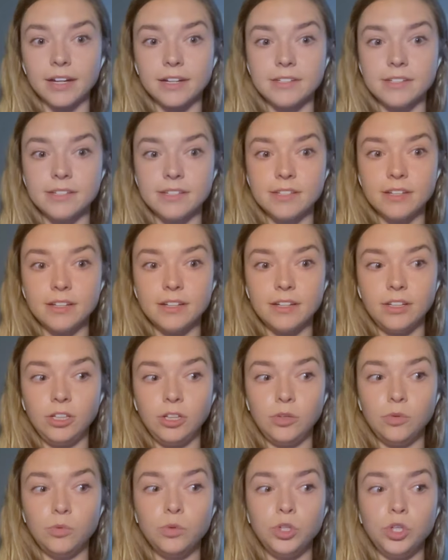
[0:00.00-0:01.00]
Cause
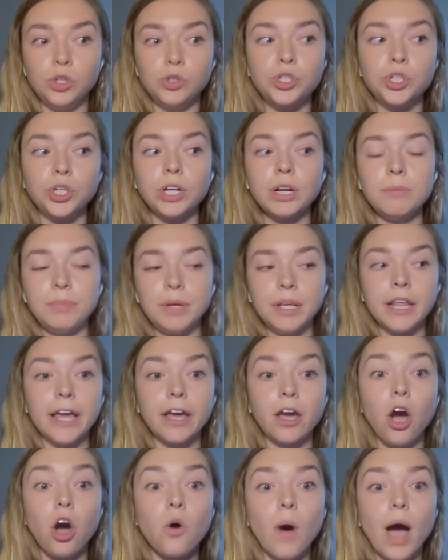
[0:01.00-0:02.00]
you, you shouldn't be
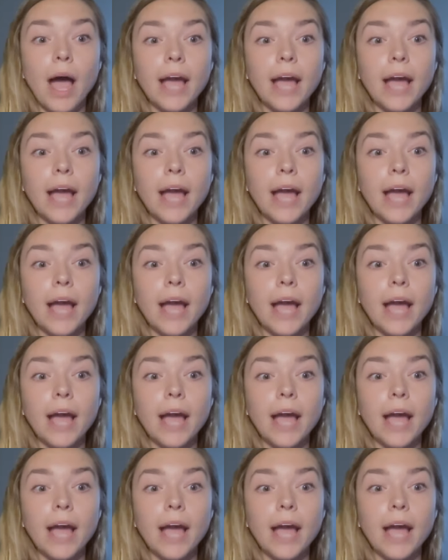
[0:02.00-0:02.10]
like, oh,